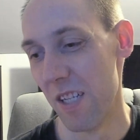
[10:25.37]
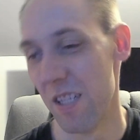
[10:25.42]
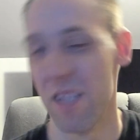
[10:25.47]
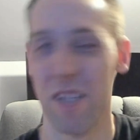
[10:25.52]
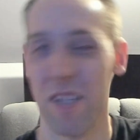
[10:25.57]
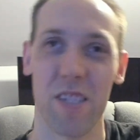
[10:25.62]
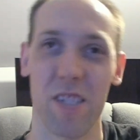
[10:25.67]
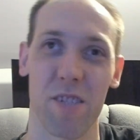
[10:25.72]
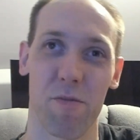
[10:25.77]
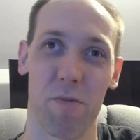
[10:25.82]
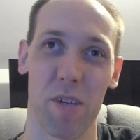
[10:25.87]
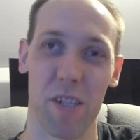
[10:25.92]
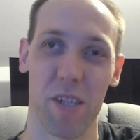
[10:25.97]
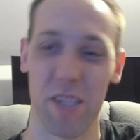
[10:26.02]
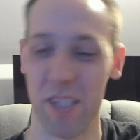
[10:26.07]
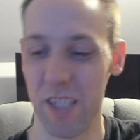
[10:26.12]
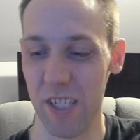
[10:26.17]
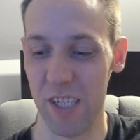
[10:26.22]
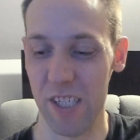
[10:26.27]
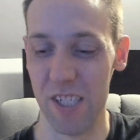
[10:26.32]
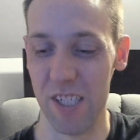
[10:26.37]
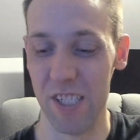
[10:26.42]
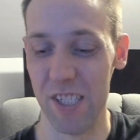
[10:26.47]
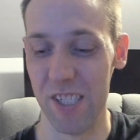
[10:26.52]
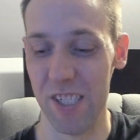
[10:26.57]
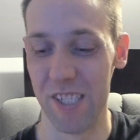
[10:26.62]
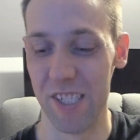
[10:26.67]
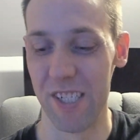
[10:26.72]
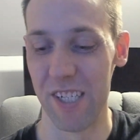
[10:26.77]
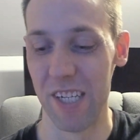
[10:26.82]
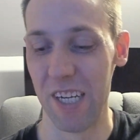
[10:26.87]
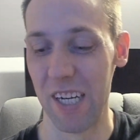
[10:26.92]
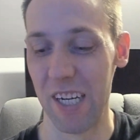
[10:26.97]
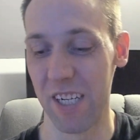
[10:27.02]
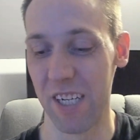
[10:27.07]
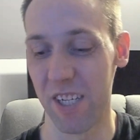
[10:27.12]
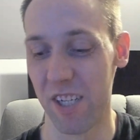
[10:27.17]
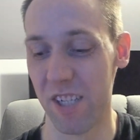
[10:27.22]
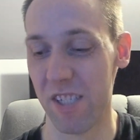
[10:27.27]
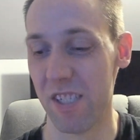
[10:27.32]
This one is
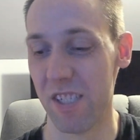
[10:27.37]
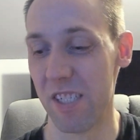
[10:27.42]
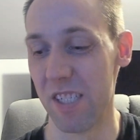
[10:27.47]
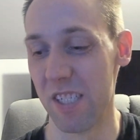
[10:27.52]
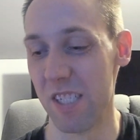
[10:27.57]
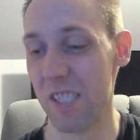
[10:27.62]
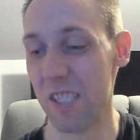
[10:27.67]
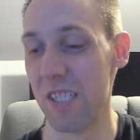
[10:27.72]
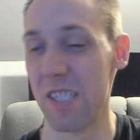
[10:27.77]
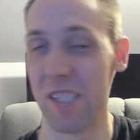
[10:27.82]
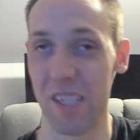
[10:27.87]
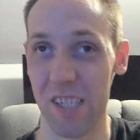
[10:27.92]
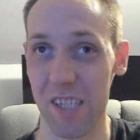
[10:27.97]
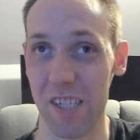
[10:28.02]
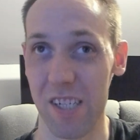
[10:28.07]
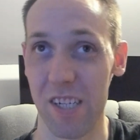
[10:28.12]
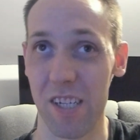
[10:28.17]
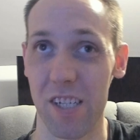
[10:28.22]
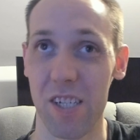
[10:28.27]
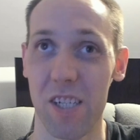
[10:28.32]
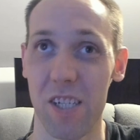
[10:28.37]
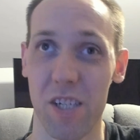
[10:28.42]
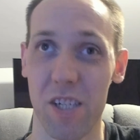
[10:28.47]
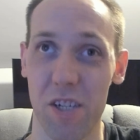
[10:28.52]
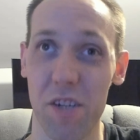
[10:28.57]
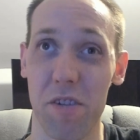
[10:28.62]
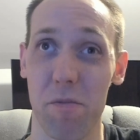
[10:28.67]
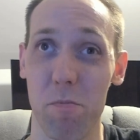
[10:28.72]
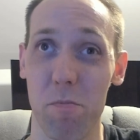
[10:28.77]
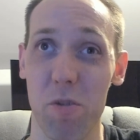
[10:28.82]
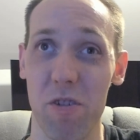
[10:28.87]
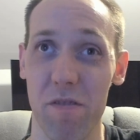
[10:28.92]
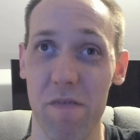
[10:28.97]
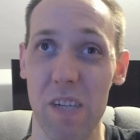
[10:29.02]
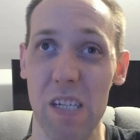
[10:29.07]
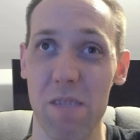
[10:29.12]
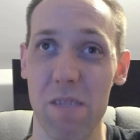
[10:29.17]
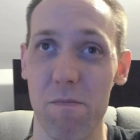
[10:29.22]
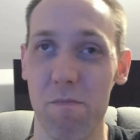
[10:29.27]
actually a good movie.